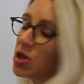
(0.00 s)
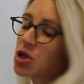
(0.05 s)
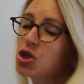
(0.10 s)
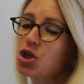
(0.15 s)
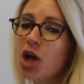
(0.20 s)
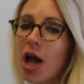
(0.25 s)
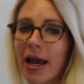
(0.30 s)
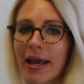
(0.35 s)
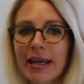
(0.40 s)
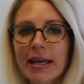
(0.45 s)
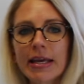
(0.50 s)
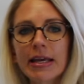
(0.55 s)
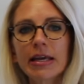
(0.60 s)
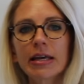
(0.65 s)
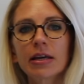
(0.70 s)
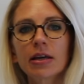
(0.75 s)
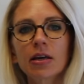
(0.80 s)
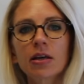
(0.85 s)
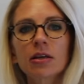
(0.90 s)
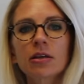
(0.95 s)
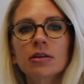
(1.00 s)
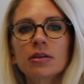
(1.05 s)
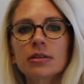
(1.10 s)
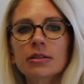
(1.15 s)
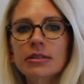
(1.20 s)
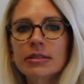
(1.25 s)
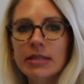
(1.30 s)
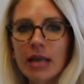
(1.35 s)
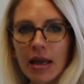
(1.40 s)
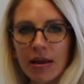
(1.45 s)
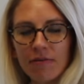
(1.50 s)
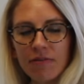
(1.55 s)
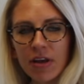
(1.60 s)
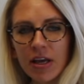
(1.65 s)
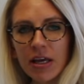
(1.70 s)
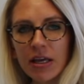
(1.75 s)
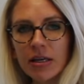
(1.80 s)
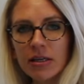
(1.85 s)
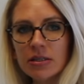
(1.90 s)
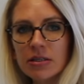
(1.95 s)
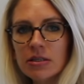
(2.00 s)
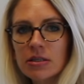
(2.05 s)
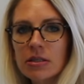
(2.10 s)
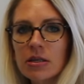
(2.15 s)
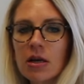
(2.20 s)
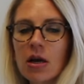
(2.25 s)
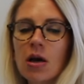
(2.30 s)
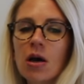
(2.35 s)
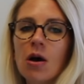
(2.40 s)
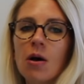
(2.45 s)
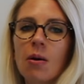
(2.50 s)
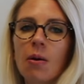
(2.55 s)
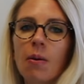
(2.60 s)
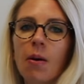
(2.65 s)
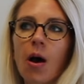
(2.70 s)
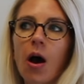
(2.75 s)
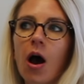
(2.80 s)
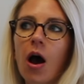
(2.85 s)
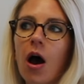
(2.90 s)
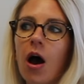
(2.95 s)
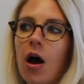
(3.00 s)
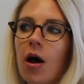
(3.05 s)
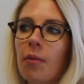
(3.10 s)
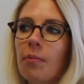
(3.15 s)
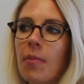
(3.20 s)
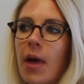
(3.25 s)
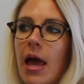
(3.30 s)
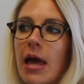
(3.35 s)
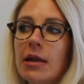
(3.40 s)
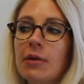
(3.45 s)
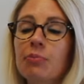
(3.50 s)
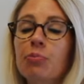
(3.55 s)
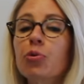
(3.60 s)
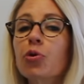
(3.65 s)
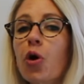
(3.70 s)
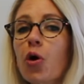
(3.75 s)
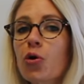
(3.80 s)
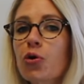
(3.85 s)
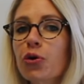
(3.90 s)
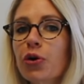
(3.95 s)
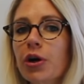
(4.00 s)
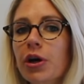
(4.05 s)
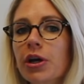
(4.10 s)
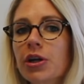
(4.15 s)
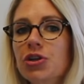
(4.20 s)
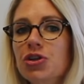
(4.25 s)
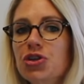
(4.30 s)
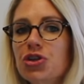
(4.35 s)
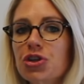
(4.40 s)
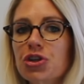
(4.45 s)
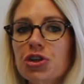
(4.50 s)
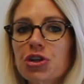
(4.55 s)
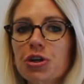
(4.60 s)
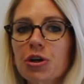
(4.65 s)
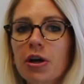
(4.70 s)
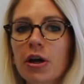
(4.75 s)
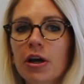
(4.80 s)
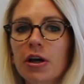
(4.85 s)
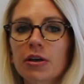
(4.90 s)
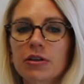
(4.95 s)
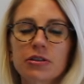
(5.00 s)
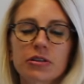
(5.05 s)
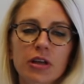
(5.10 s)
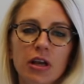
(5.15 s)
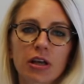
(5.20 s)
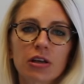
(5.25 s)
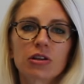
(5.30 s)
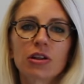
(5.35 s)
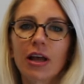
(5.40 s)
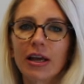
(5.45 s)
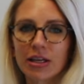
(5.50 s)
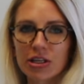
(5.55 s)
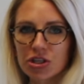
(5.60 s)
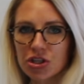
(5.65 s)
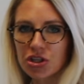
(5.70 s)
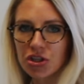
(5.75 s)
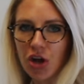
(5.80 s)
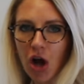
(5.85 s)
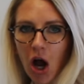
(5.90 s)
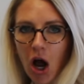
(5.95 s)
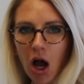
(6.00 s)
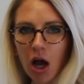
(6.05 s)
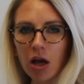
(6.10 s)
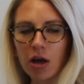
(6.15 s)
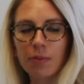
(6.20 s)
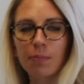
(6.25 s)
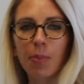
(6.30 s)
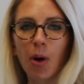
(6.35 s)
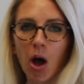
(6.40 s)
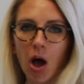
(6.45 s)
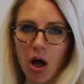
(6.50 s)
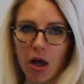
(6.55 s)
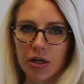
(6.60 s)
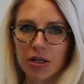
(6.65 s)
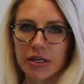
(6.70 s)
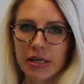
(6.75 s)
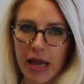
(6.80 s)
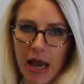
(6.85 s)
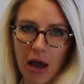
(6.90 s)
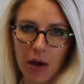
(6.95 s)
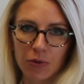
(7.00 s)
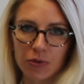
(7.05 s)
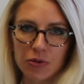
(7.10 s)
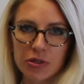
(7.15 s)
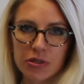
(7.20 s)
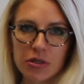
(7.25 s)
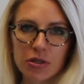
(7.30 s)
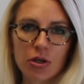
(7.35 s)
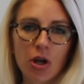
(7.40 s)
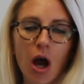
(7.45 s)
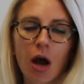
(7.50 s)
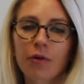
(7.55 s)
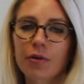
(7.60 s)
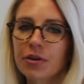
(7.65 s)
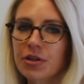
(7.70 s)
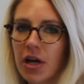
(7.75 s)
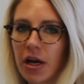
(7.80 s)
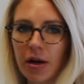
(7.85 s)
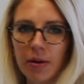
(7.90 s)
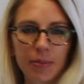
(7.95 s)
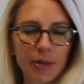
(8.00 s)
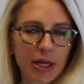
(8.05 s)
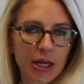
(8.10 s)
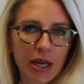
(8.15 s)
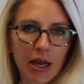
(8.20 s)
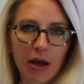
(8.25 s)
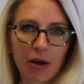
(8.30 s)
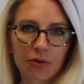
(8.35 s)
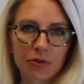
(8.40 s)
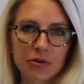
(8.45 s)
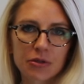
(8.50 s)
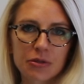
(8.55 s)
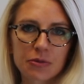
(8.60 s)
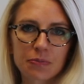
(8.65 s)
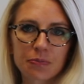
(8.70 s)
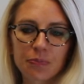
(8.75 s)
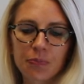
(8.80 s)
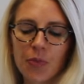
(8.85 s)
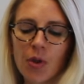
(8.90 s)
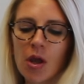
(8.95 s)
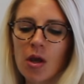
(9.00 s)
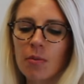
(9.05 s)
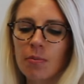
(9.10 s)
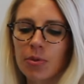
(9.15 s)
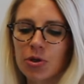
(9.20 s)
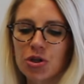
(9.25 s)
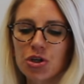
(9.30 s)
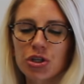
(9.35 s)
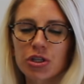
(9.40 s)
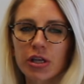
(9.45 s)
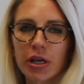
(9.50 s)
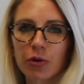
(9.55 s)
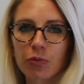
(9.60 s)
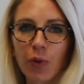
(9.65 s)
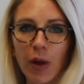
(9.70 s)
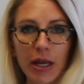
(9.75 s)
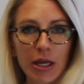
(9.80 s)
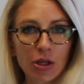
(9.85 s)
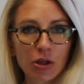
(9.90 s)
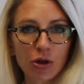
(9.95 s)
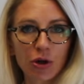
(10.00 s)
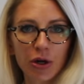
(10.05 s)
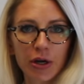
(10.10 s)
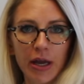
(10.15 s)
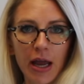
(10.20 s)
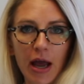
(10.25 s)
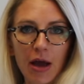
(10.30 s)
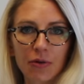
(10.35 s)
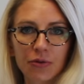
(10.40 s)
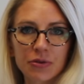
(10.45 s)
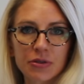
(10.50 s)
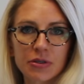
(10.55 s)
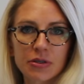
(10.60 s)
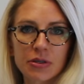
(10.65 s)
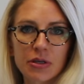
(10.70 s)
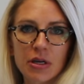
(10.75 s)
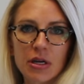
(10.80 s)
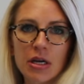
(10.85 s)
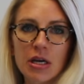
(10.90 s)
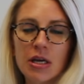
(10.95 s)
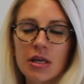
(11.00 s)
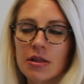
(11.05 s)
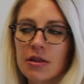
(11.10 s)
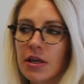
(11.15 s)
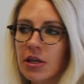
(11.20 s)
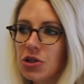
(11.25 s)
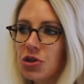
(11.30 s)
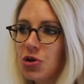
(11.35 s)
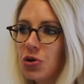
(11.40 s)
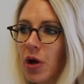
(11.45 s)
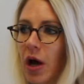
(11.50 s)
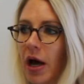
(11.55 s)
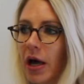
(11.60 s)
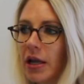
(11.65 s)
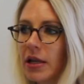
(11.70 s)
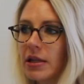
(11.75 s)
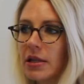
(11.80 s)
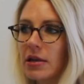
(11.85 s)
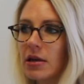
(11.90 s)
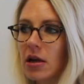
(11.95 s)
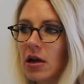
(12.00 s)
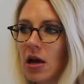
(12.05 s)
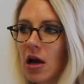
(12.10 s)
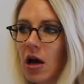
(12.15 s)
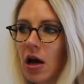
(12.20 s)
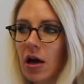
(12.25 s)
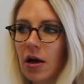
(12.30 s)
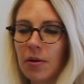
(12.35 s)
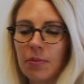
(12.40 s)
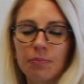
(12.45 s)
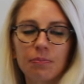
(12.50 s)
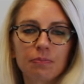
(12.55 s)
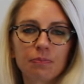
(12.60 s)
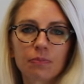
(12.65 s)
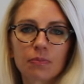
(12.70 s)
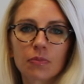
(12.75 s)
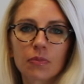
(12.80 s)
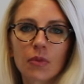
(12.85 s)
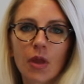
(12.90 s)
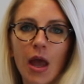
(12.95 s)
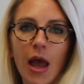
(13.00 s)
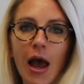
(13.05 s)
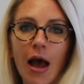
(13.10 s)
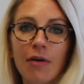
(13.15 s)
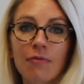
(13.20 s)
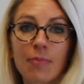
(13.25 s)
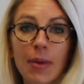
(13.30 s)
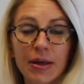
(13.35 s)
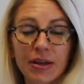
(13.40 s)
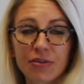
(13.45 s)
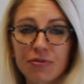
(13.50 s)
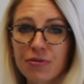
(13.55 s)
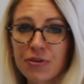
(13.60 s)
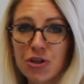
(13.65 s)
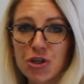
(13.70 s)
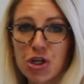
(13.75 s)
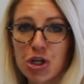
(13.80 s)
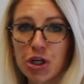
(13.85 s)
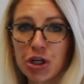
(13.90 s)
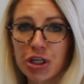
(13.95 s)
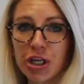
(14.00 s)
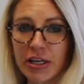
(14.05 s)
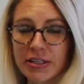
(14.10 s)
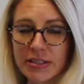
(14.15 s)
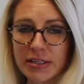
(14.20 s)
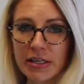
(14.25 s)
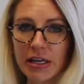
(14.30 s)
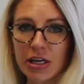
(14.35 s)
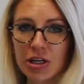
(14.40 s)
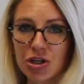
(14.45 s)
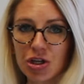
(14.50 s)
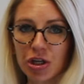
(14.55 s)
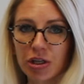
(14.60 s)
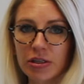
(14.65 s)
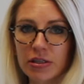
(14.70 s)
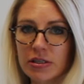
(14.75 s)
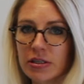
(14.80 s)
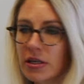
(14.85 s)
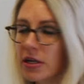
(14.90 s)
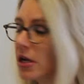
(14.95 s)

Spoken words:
checking, savings, and brokerage, like stock bond accounts. Not retirement accounts, but just like regular accounts that do not have beneficiary designations